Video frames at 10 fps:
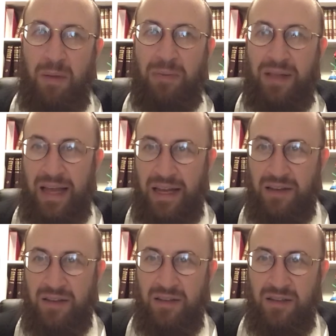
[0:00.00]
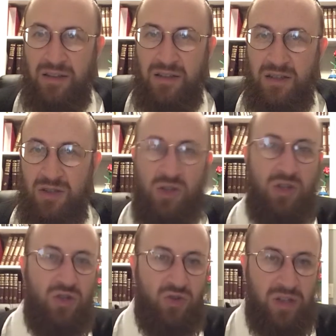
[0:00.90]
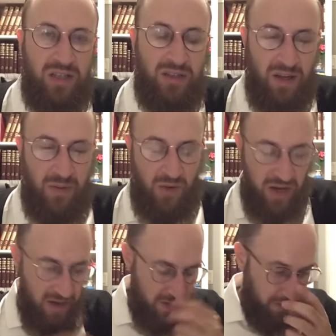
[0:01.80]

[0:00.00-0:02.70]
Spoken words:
plan to destroy Saddam, right?